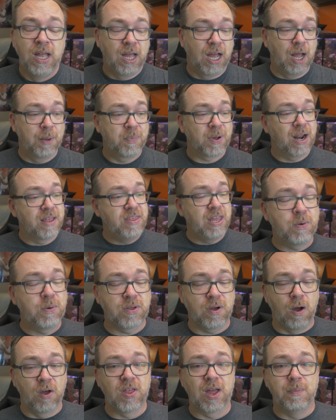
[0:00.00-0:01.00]
Um, but I with
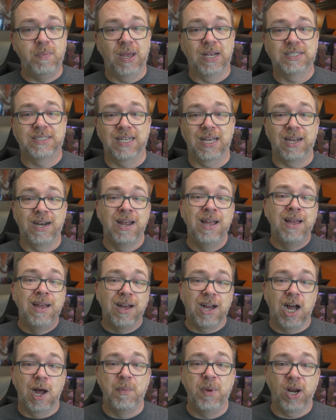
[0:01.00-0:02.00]
all that being said,
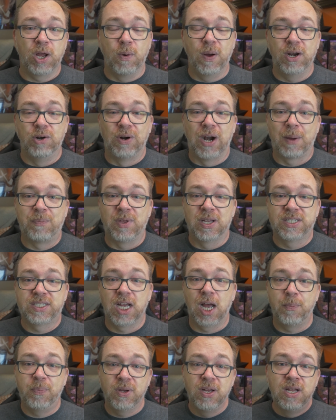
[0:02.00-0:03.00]
I'm going to go ahead and wrap this
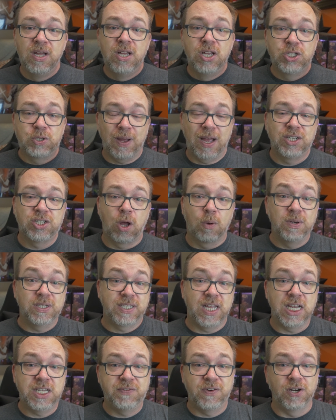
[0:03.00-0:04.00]
up. So as always,
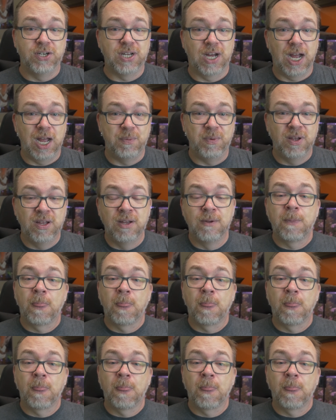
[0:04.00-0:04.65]
thanks for your time.